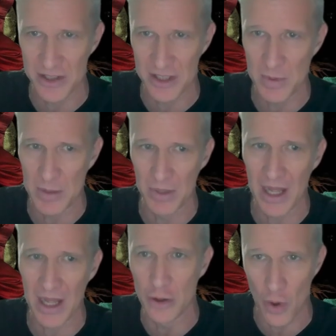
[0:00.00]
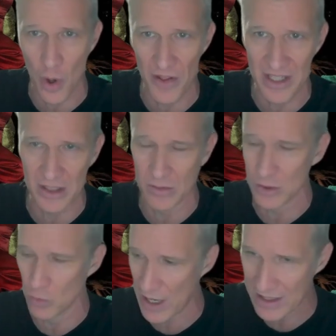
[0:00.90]
people out and you
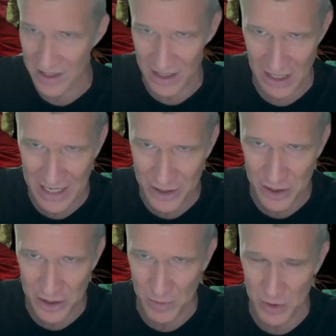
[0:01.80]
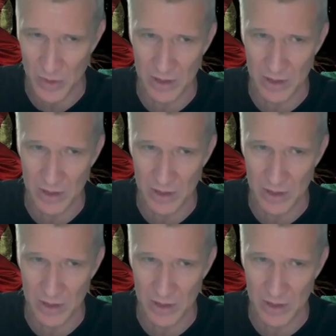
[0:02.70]
write the connections between them.